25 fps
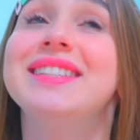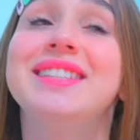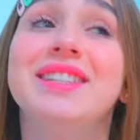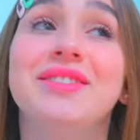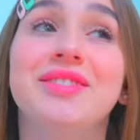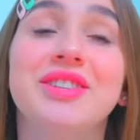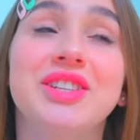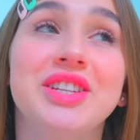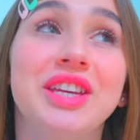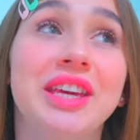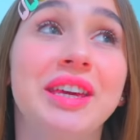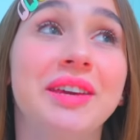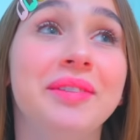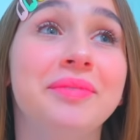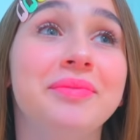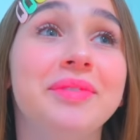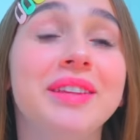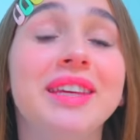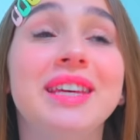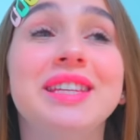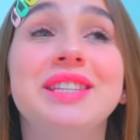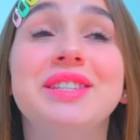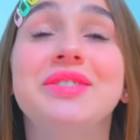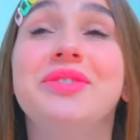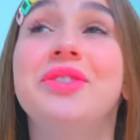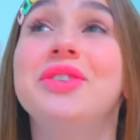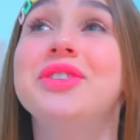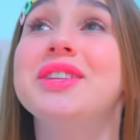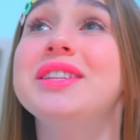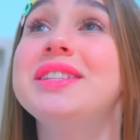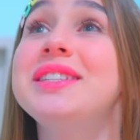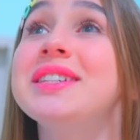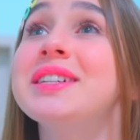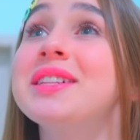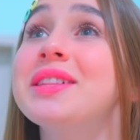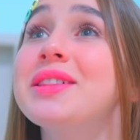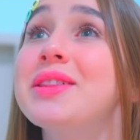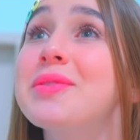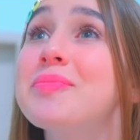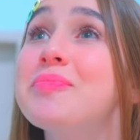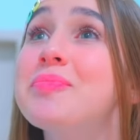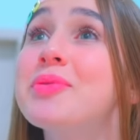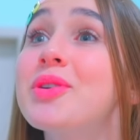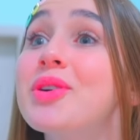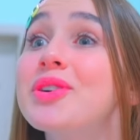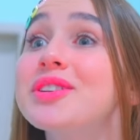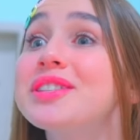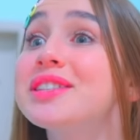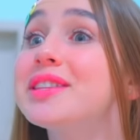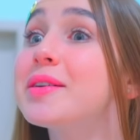I've been doing something beautiful
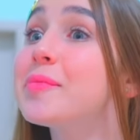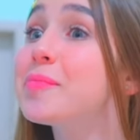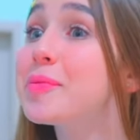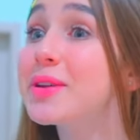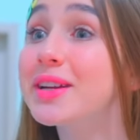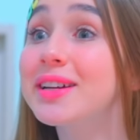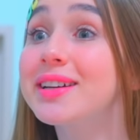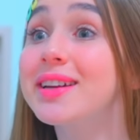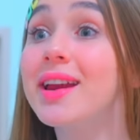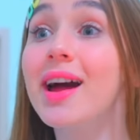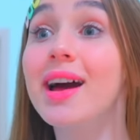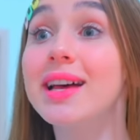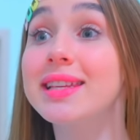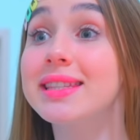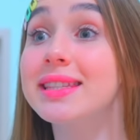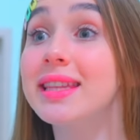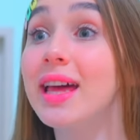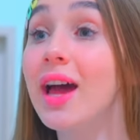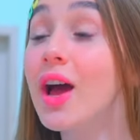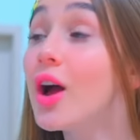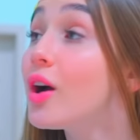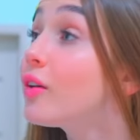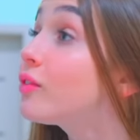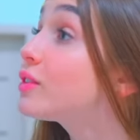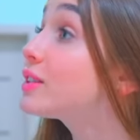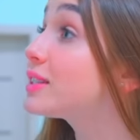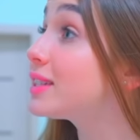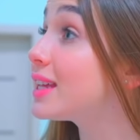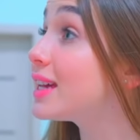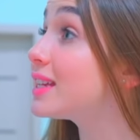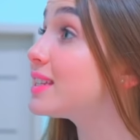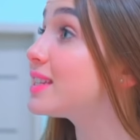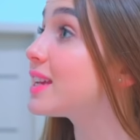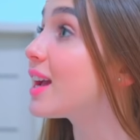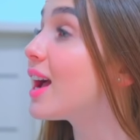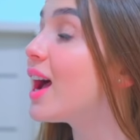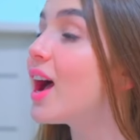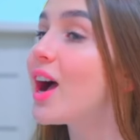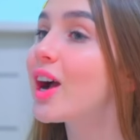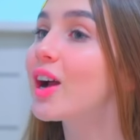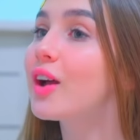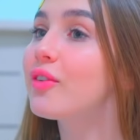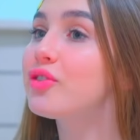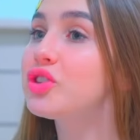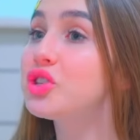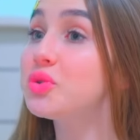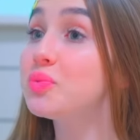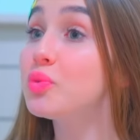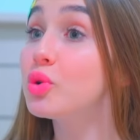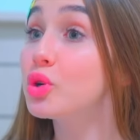today. You know, everything I touch
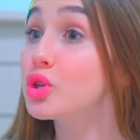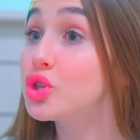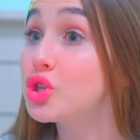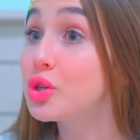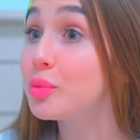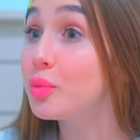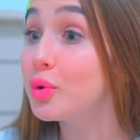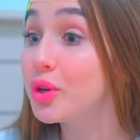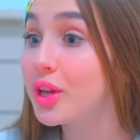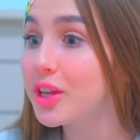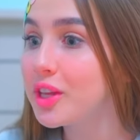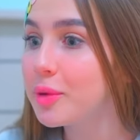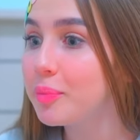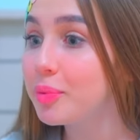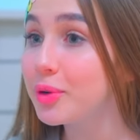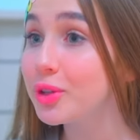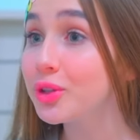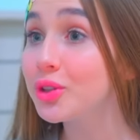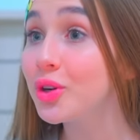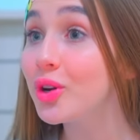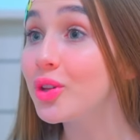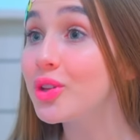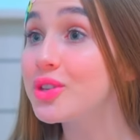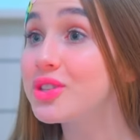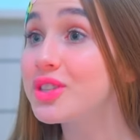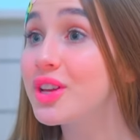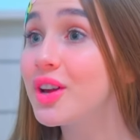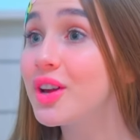becomes beautiful today.